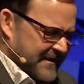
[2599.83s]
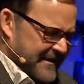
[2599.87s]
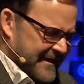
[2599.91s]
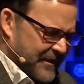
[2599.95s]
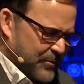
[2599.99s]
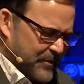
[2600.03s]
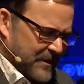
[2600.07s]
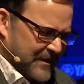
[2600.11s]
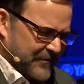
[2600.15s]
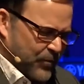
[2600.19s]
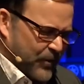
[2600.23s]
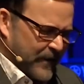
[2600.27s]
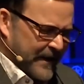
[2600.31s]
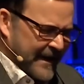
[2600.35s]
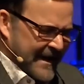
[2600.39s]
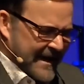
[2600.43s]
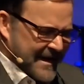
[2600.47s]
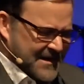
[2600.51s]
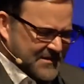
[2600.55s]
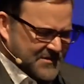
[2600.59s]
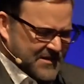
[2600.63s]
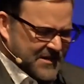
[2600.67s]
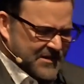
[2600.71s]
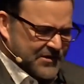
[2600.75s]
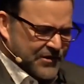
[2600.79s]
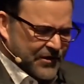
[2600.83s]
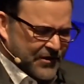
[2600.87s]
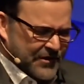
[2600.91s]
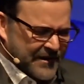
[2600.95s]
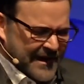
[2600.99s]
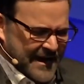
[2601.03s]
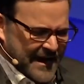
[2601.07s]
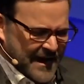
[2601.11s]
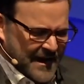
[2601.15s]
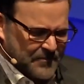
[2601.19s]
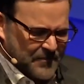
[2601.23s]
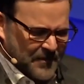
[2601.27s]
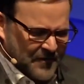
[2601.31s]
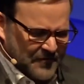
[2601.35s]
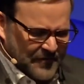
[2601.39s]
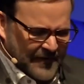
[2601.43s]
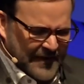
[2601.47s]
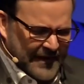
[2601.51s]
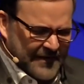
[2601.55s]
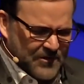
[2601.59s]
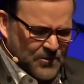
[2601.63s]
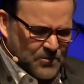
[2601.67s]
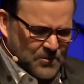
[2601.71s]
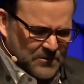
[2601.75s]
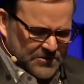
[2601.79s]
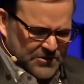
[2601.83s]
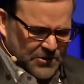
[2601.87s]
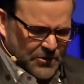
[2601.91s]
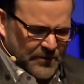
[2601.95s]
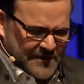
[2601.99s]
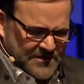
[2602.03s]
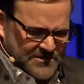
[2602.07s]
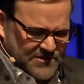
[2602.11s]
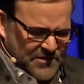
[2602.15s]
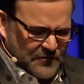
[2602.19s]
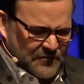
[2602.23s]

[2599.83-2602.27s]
that whatever we ask in your name, the Father will do it.